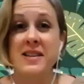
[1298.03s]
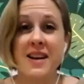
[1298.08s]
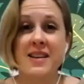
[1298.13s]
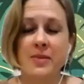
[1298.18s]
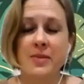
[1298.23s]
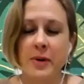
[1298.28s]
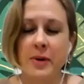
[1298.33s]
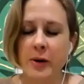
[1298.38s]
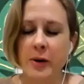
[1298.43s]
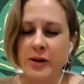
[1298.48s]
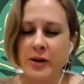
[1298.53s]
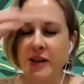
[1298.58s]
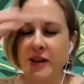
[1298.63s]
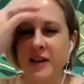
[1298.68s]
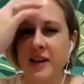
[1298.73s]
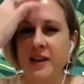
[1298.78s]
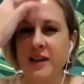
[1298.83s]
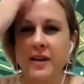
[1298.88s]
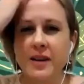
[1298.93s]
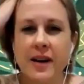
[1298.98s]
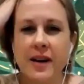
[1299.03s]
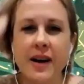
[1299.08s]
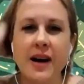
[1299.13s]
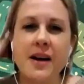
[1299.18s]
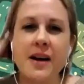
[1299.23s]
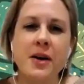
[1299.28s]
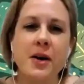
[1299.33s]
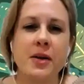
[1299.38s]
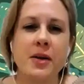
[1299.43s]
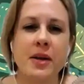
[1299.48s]
answer my question. Thank you. Yeah, I
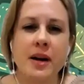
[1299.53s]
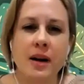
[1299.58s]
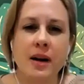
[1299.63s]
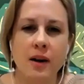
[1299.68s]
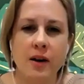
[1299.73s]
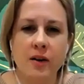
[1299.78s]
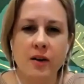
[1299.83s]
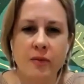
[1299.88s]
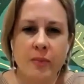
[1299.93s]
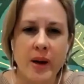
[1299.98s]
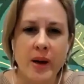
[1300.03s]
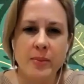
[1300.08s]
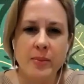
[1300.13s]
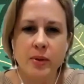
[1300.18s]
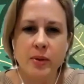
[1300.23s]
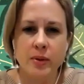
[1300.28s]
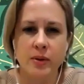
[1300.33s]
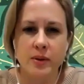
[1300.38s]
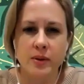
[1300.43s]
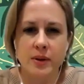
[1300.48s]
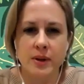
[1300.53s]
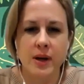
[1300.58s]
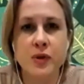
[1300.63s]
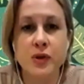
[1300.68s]
know that a lot of people